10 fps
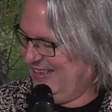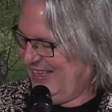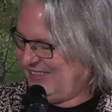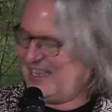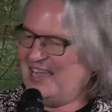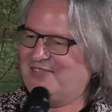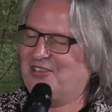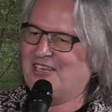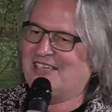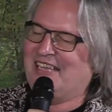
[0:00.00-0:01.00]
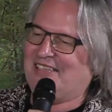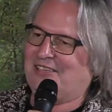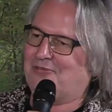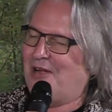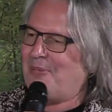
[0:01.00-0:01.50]
it's kind of you to take the
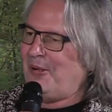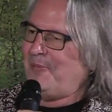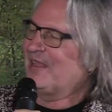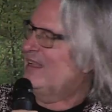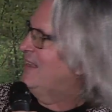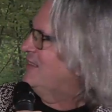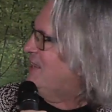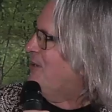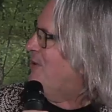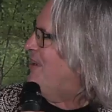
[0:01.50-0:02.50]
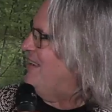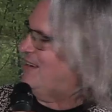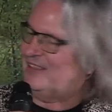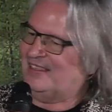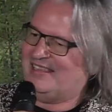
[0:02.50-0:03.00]
trouble. So, you know,
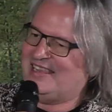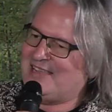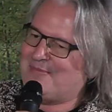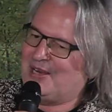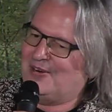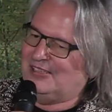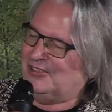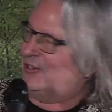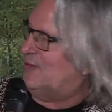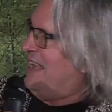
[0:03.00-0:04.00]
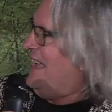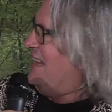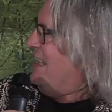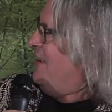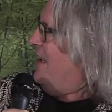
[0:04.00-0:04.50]
the theme here is
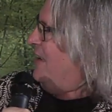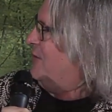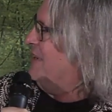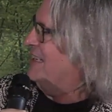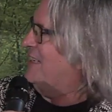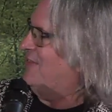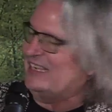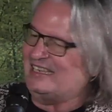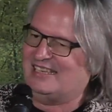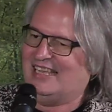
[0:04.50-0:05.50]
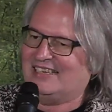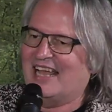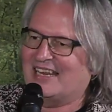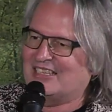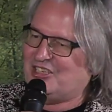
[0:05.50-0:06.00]
creativity,
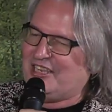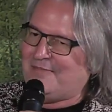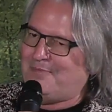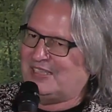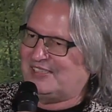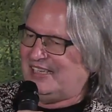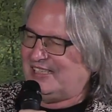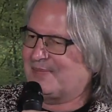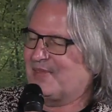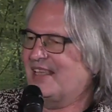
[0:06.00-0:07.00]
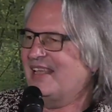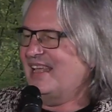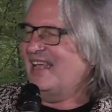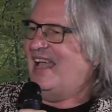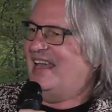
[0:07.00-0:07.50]
technology, and business.
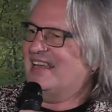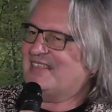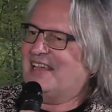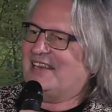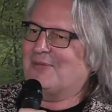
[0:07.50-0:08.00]
And I thought I